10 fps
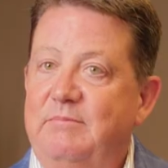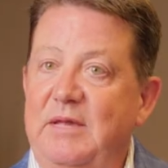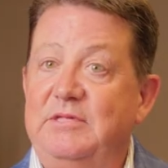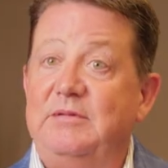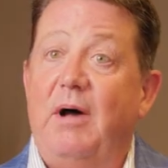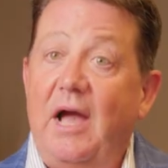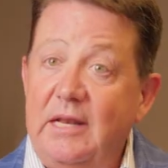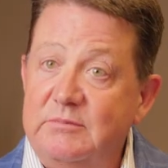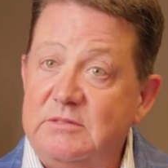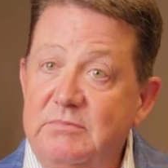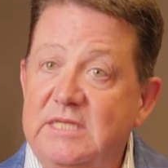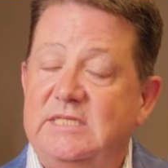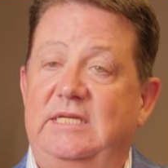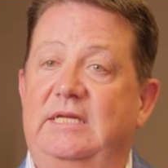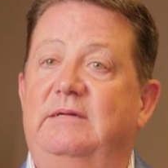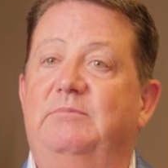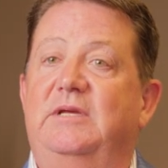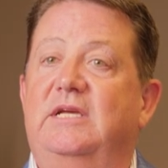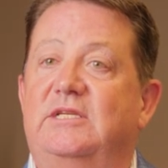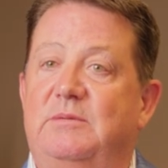maybe some items missing
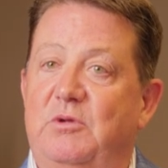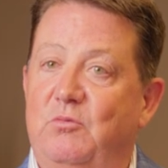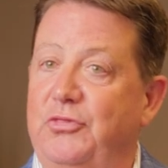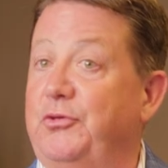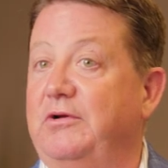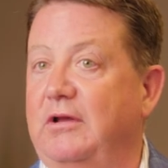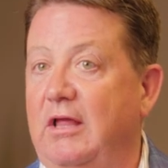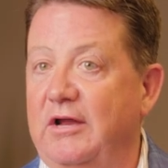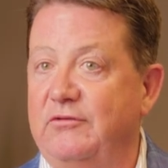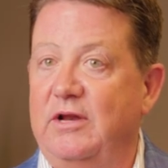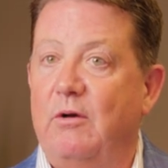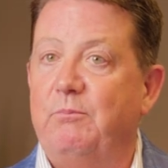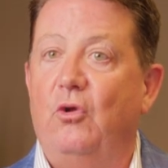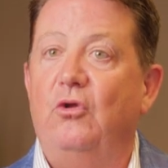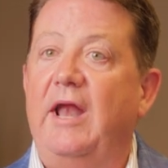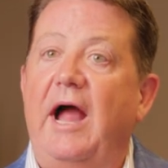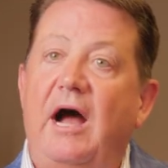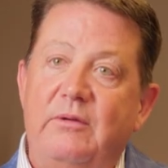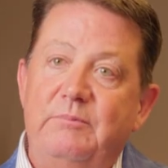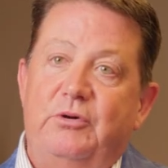because someone went through your laundry or pulled it
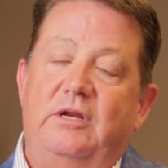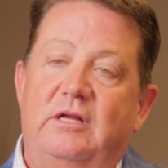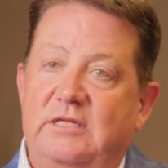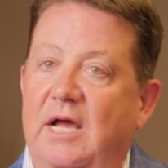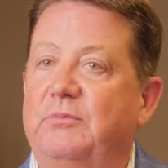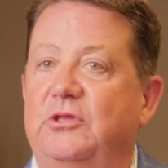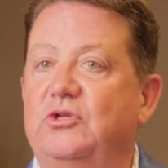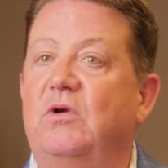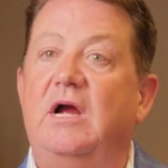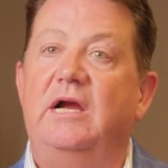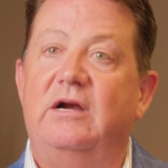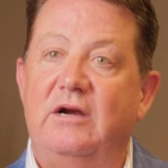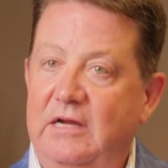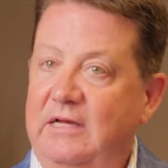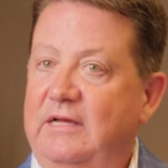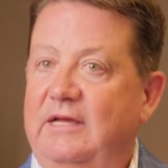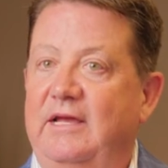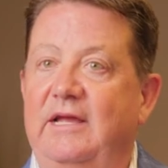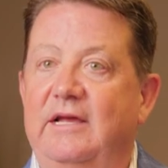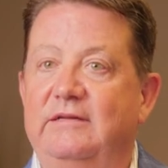out and put it on top of the dryer,
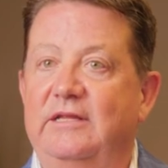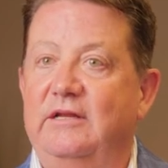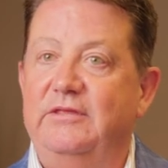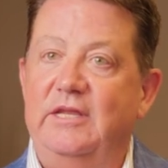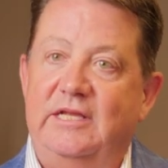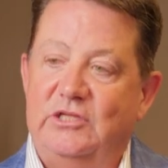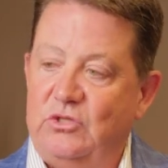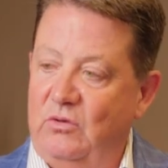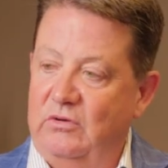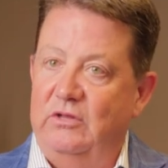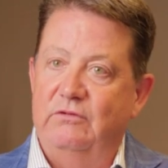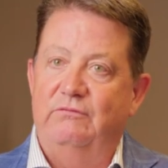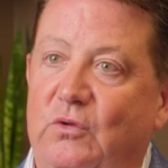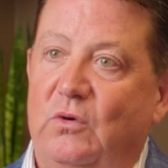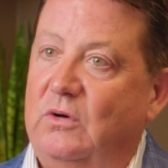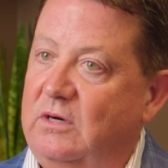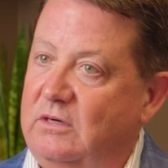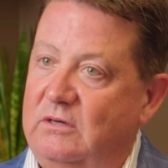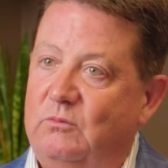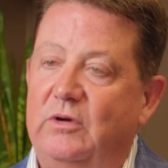and then it gets thrown on the
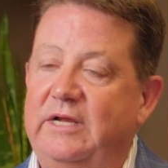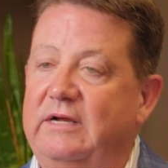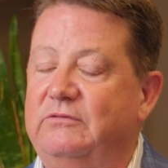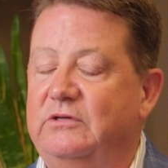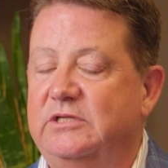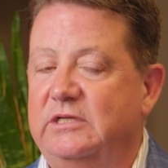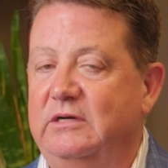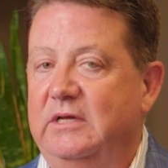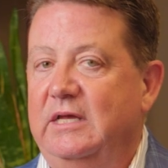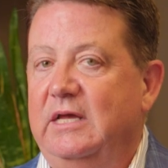floor or whatever. So